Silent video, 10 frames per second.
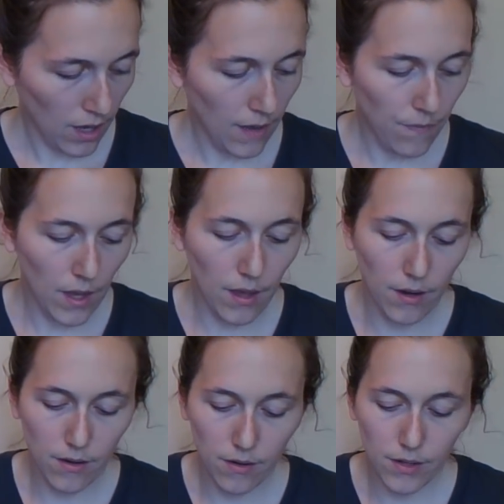And
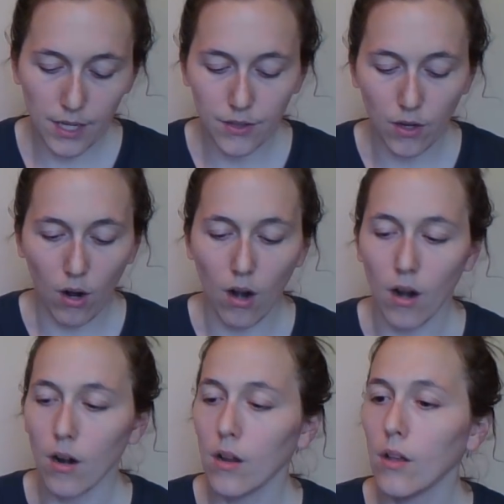then these
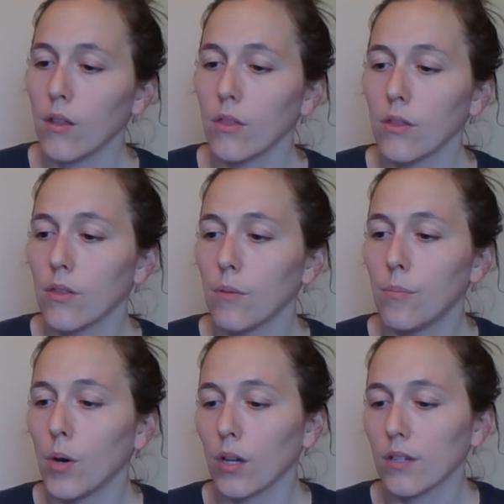are the
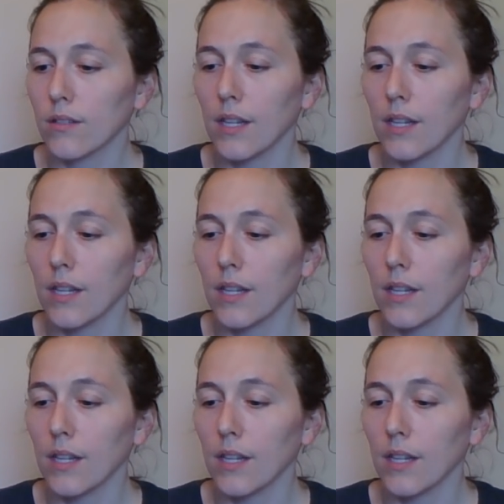books.